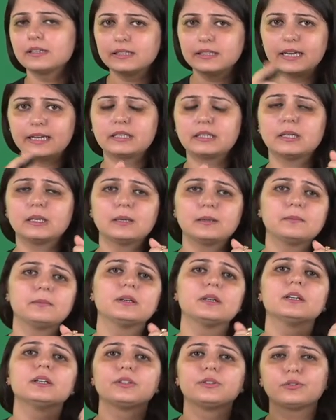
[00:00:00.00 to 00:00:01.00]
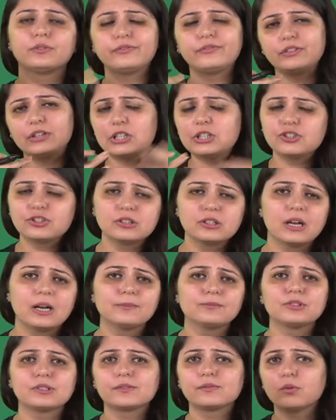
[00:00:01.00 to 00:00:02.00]
get up, you know, freshen
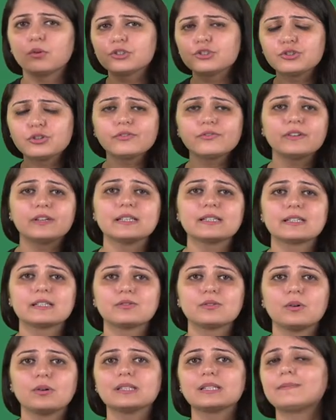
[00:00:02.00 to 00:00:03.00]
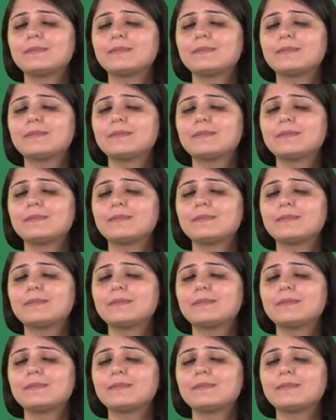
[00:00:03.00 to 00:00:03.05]
up, just wash your face and all,